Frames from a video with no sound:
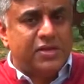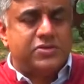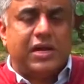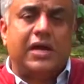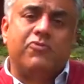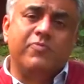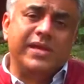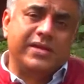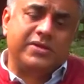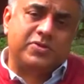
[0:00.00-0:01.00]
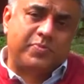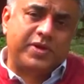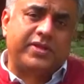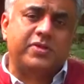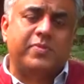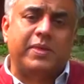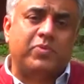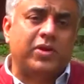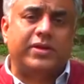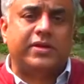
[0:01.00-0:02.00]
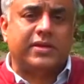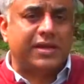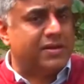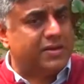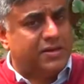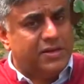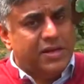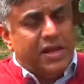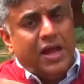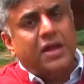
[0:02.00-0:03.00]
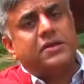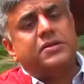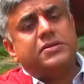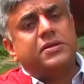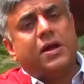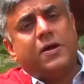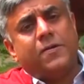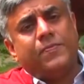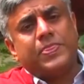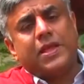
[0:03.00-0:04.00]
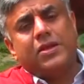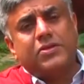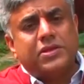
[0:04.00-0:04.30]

to allow me to pursue my political career. Maybe